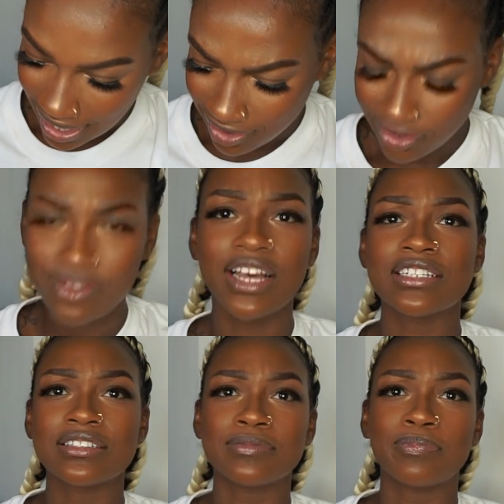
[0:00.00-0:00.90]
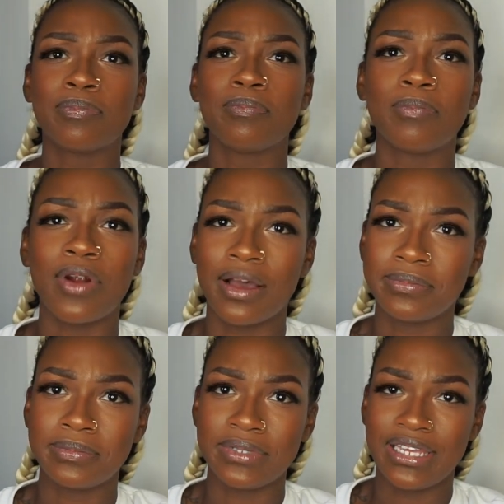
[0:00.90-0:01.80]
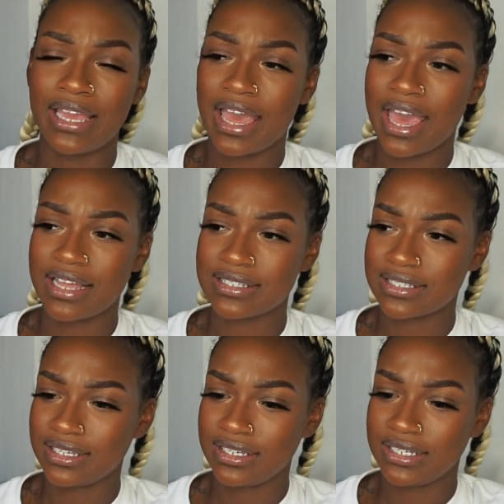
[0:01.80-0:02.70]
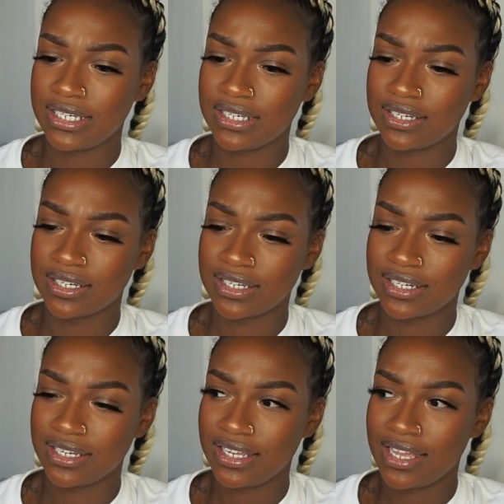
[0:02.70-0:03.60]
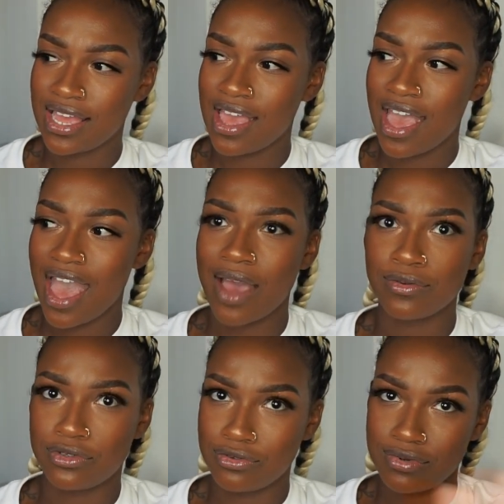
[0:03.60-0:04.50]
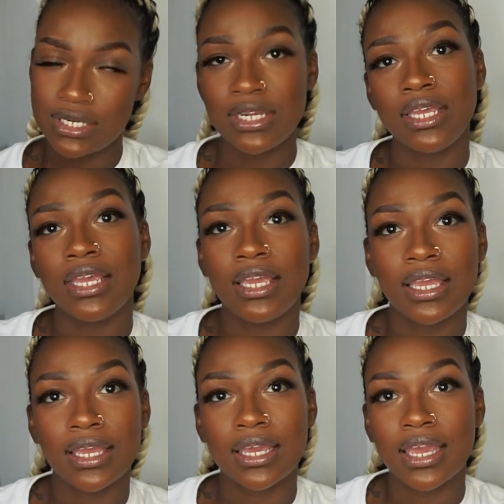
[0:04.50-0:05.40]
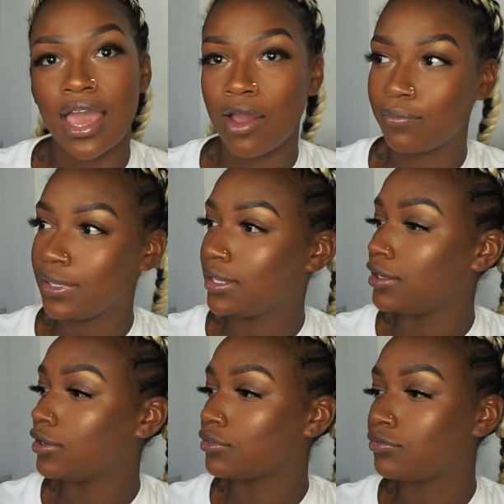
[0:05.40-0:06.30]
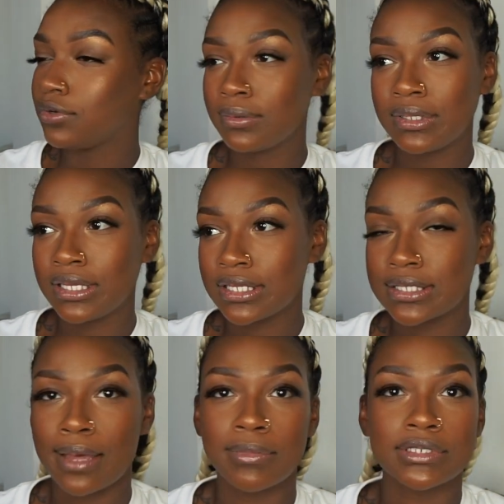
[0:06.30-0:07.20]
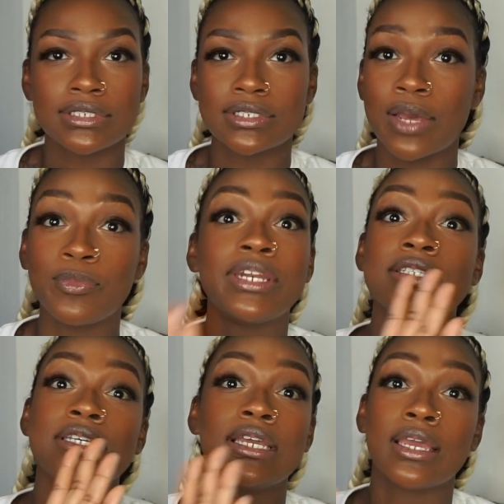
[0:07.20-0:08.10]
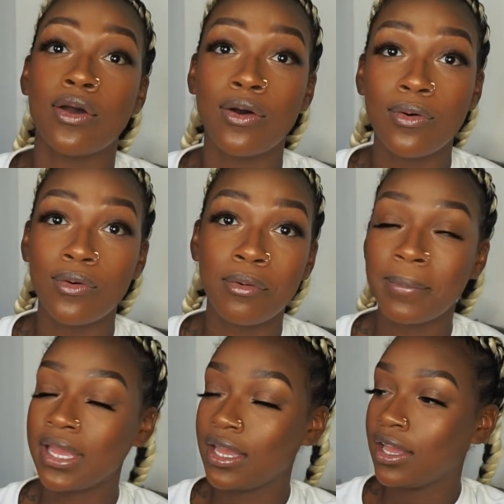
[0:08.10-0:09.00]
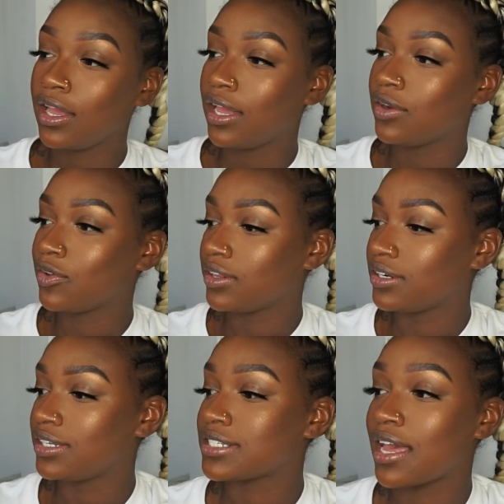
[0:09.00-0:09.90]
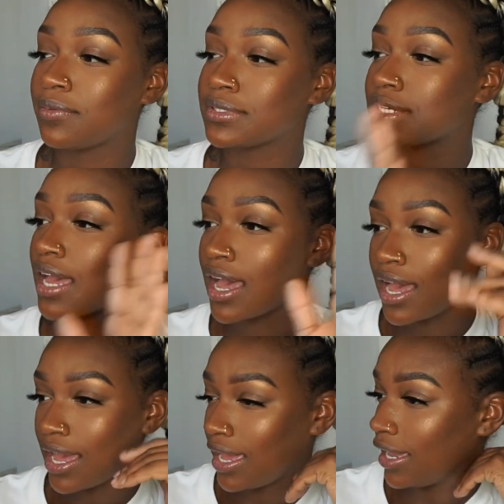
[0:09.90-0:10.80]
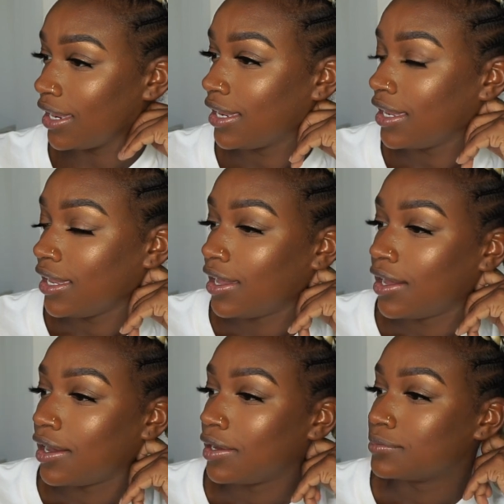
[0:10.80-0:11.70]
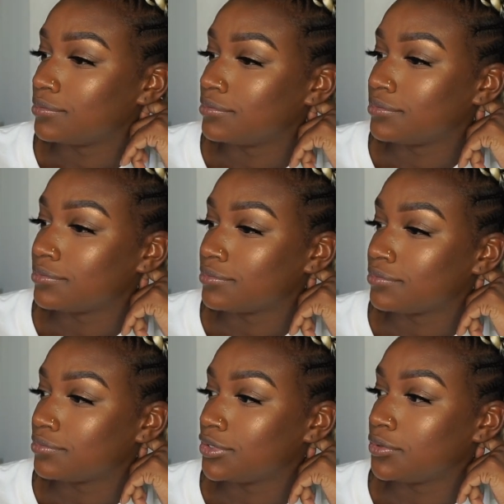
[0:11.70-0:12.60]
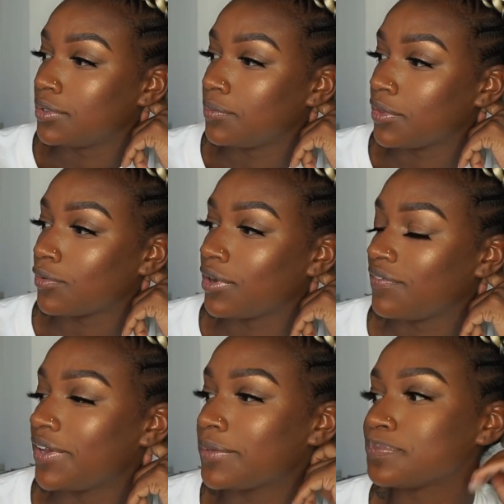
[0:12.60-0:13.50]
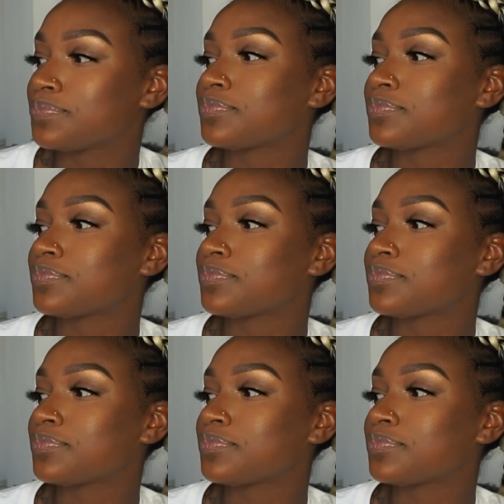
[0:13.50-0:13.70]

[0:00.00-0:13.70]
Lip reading: I know you guys is probably asking, how is Unique? How are we getting through this? When does he get home? And all of this, how is Kai doing with all of it?